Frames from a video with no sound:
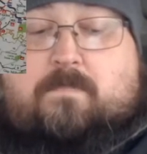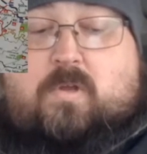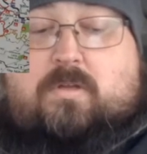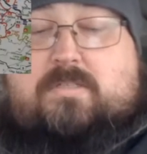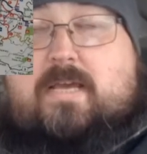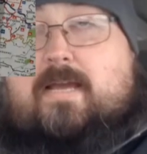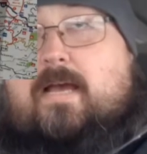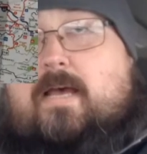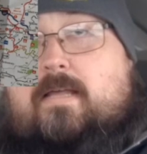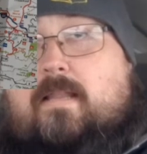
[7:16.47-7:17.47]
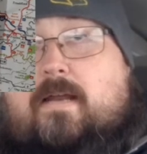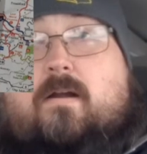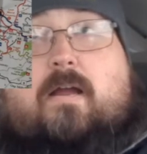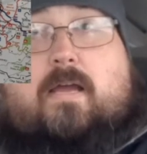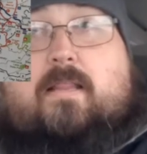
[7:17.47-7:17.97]
you can take a
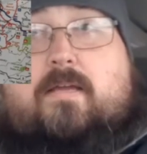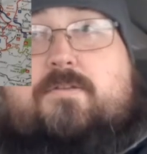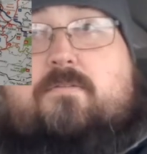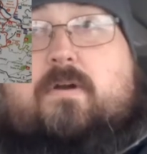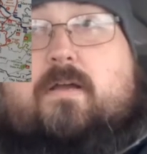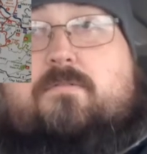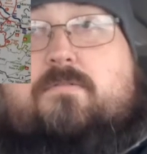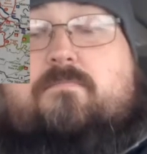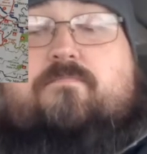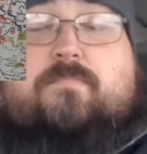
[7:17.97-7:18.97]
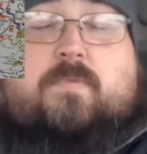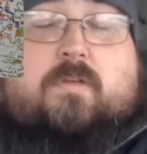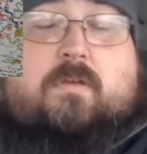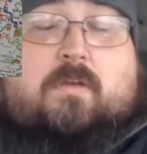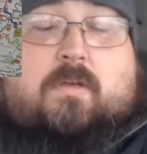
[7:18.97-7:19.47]
highlighter, highlight your routes,
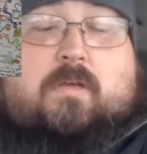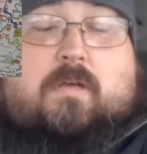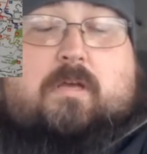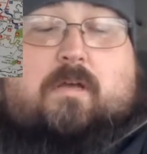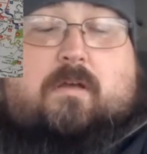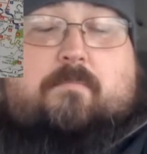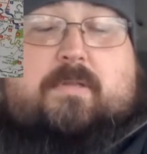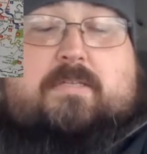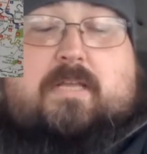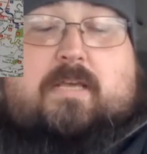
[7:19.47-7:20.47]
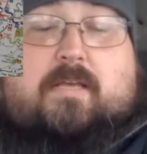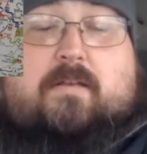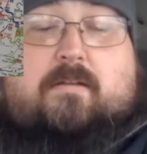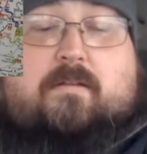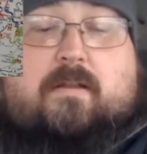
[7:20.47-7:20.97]
but
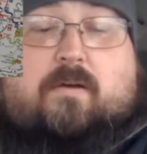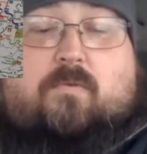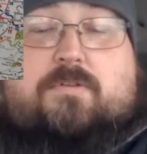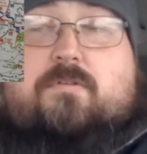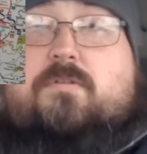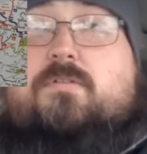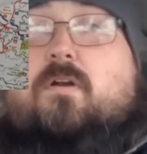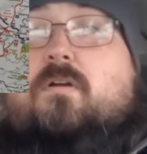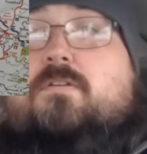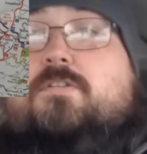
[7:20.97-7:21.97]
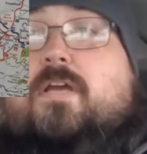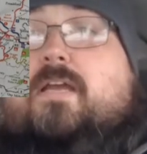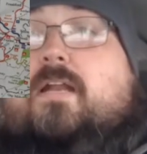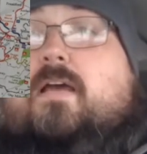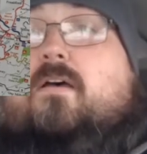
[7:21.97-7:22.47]
then I want you to start
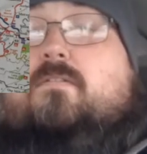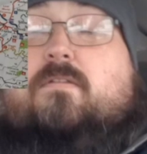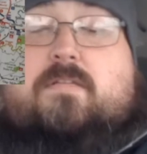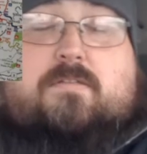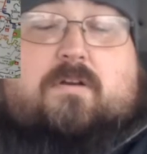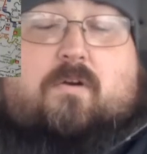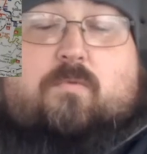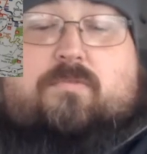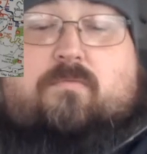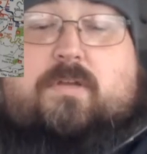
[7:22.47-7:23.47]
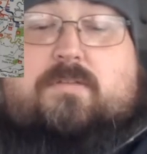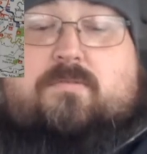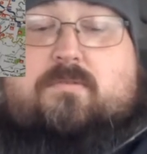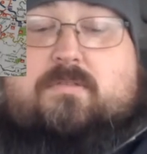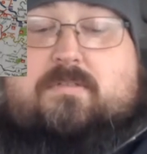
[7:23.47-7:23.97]
checking out, let's start with
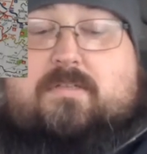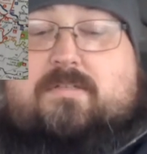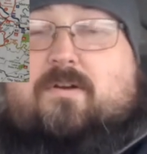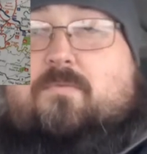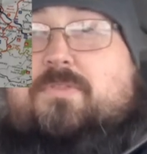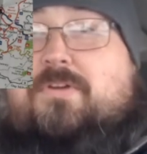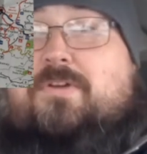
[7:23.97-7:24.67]
resources. Let's start with the